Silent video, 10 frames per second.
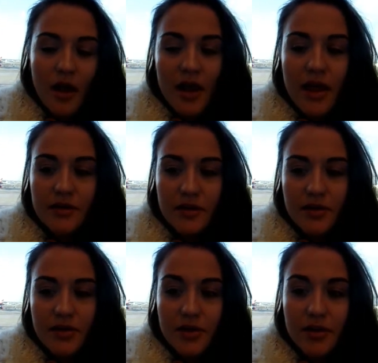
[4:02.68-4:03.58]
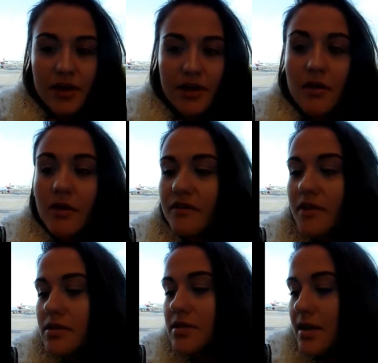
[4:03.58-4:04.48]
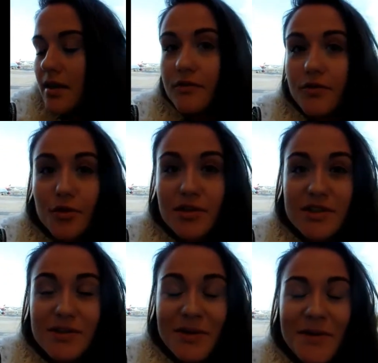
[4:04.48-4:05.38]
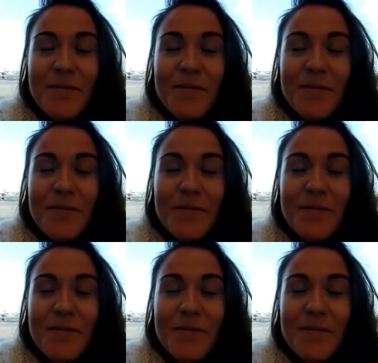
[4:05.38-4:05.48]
I ate in a hurry, and now I feel sick, of course.